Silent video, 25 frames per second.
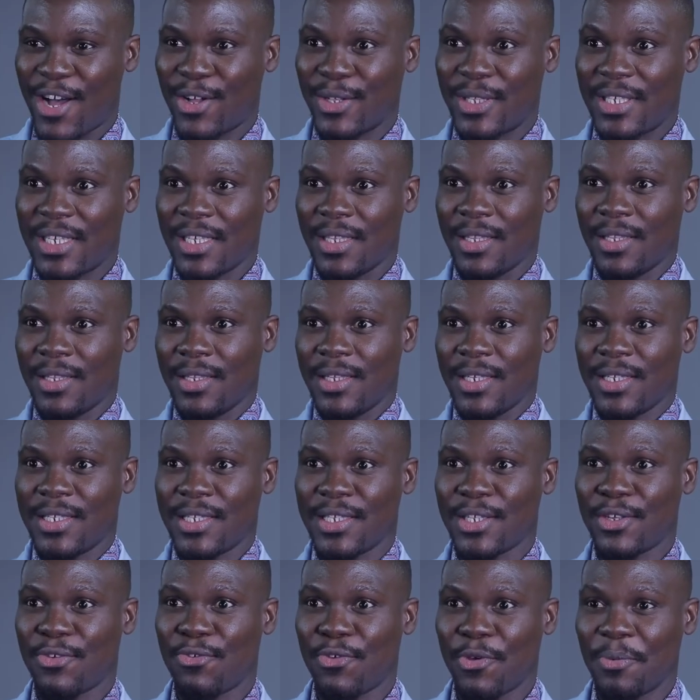out in
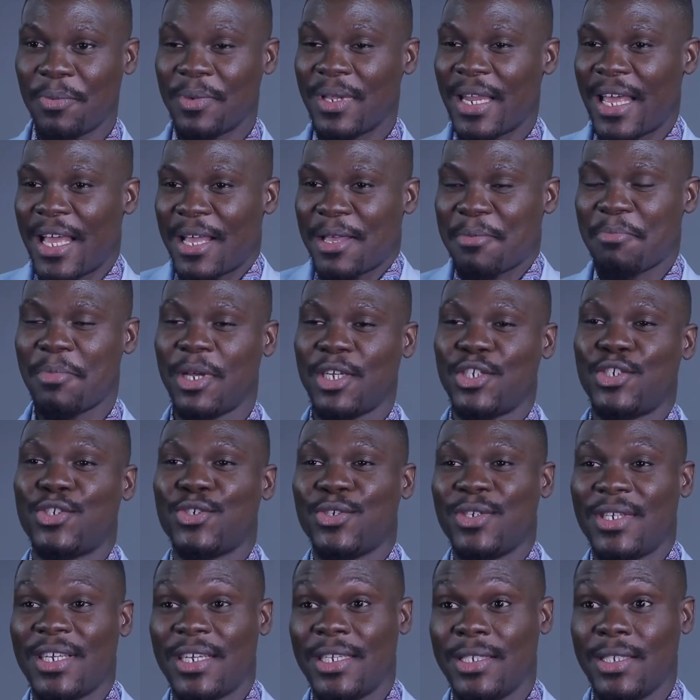this script, like my
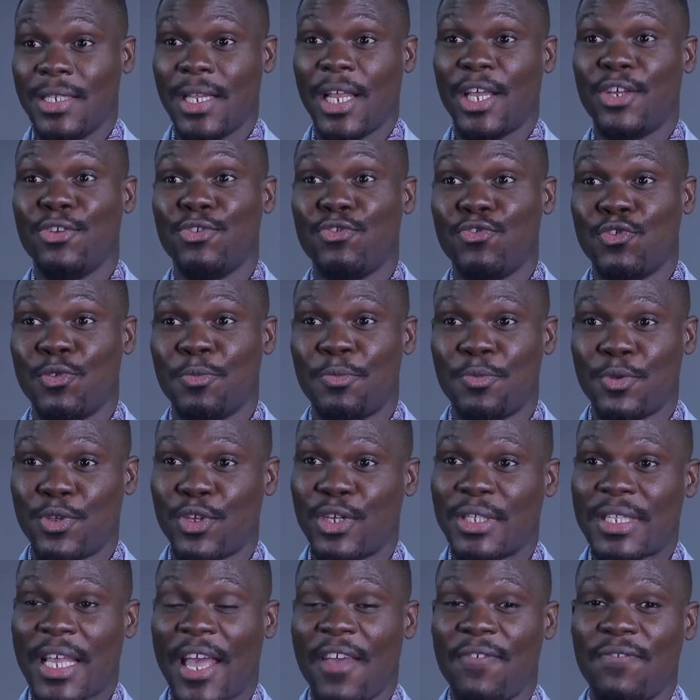shoulders like drooped,
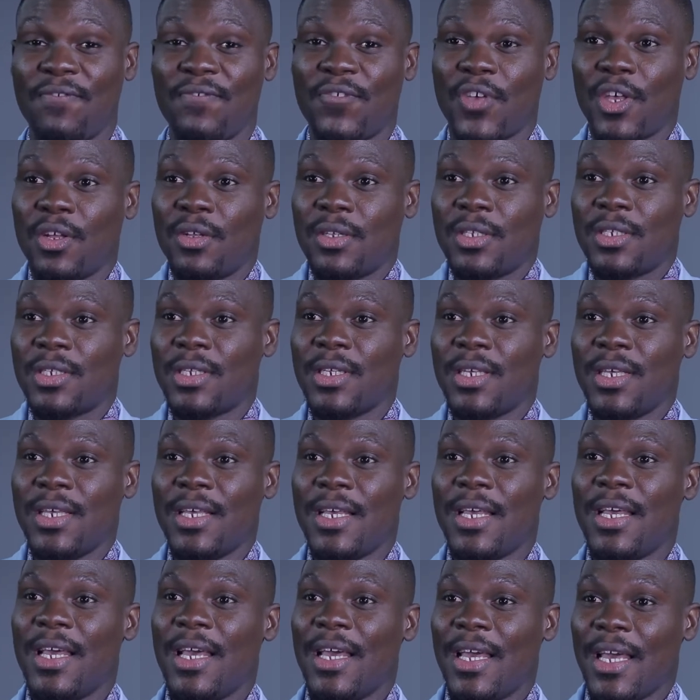because I felt
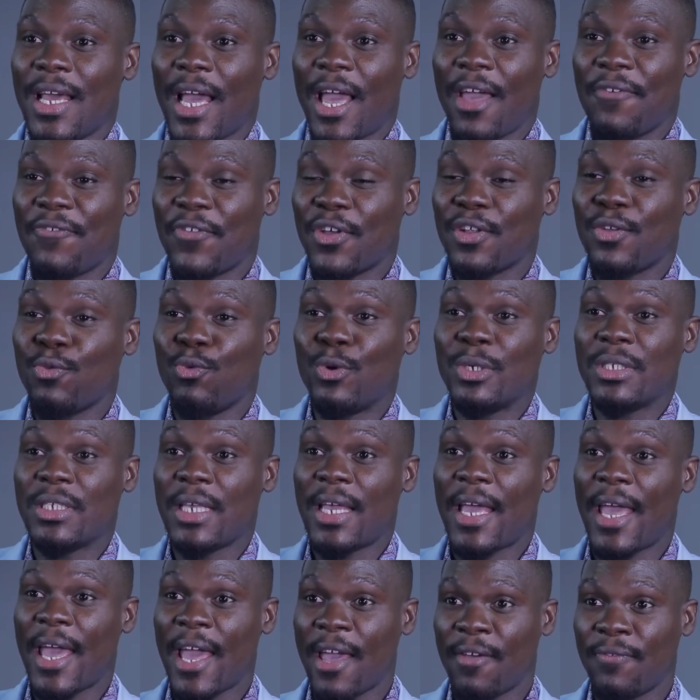it was
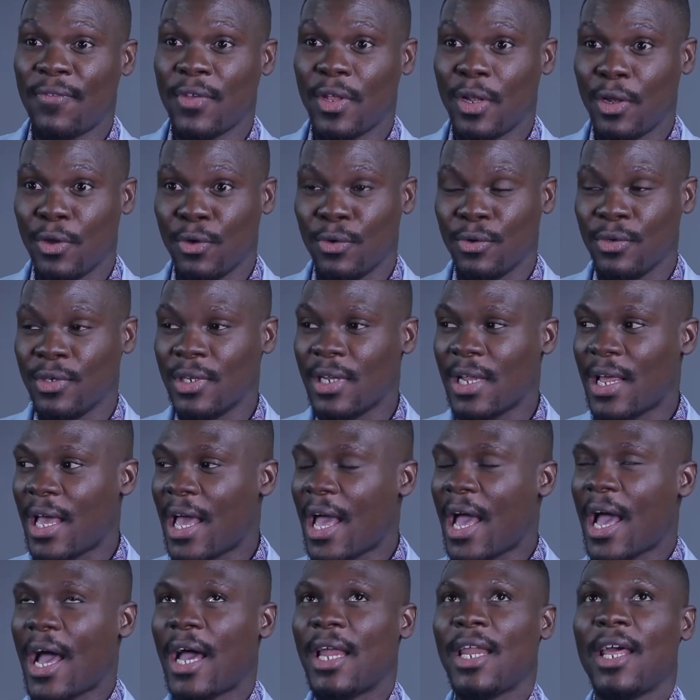a heavy load.
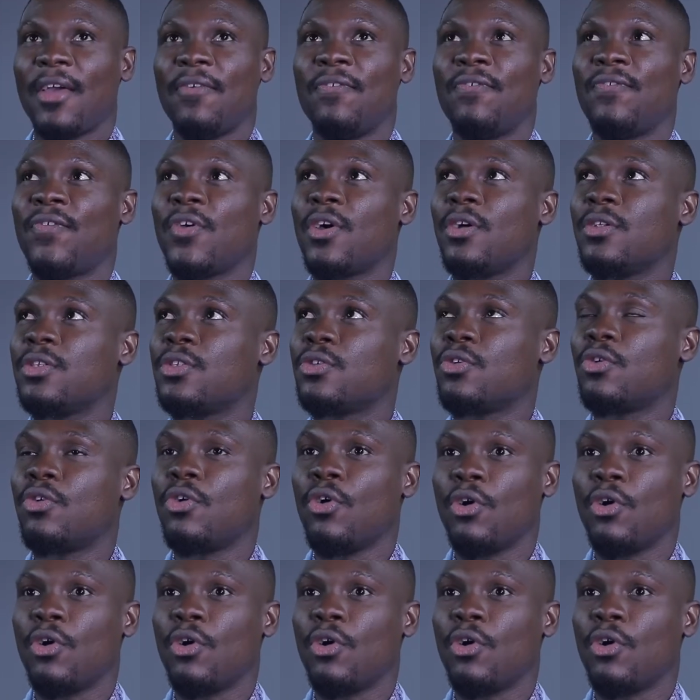And I felt,